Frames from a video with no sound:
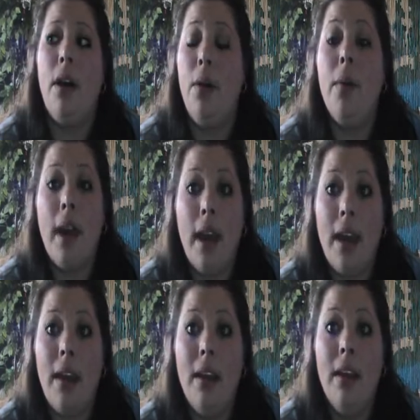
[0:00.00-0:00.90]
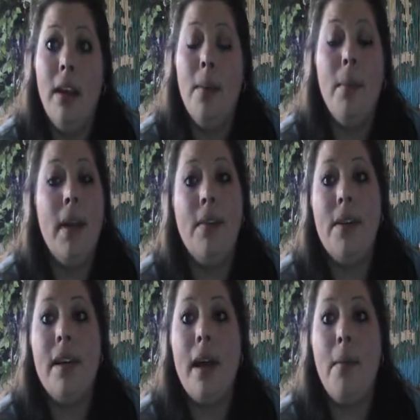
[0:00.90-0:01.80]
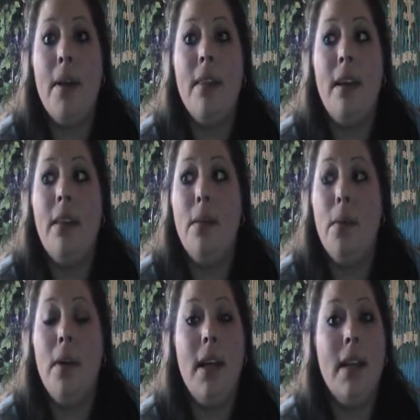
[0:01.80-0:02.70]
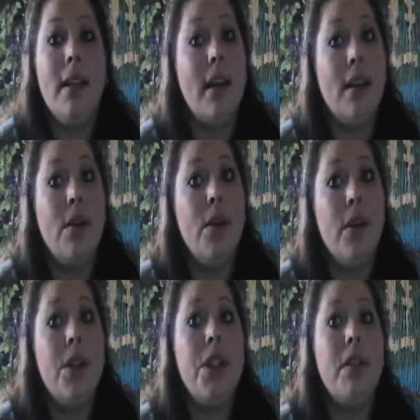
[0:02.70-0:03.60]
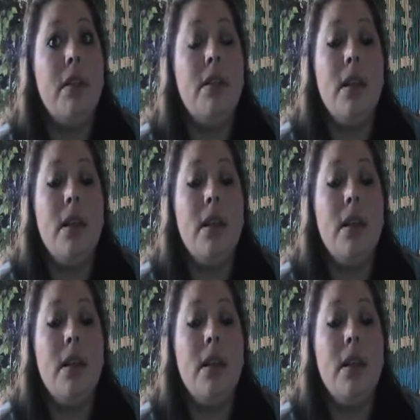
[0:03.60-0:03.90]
are okay, but every time we think that we're going to get that little cushion,